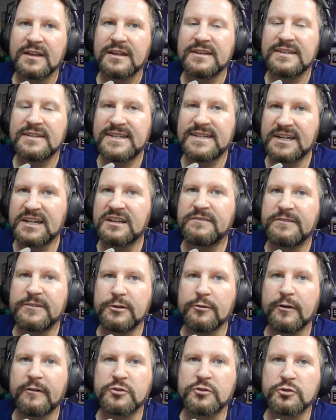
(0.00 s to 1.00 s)
Diddy's
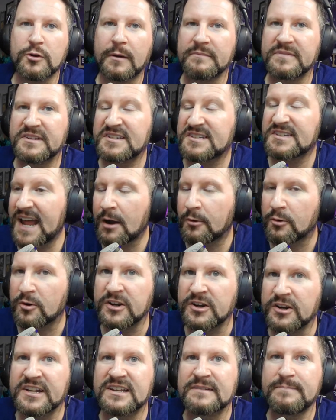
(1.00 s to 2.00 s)
view of Trump
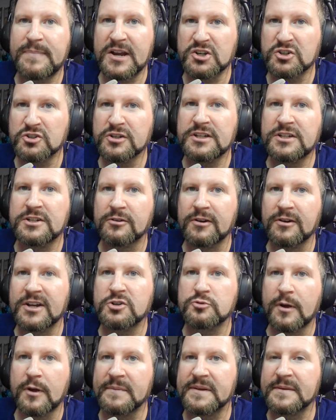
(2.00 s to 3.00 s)
soured, especially during
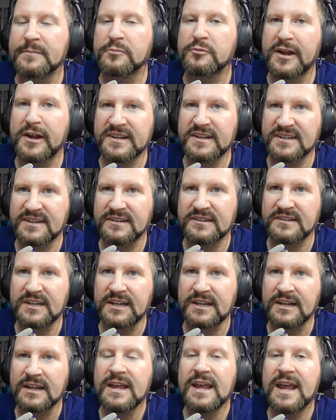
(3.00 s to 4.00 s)
Trump's
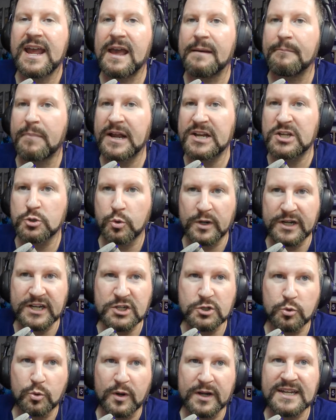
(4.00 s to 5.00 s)
presidency. And by
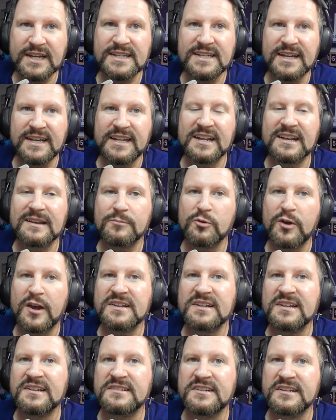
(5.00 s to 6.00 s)
2020, Diddy
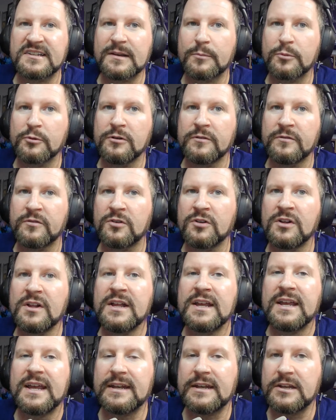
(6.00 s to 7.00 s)
expressed his disapproval
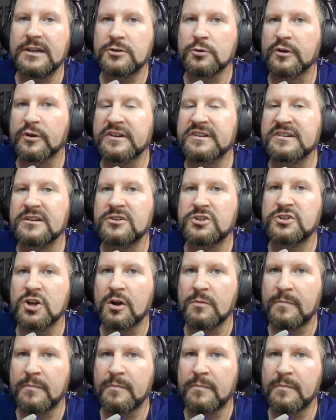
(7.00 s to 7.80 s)
and endorsed Joe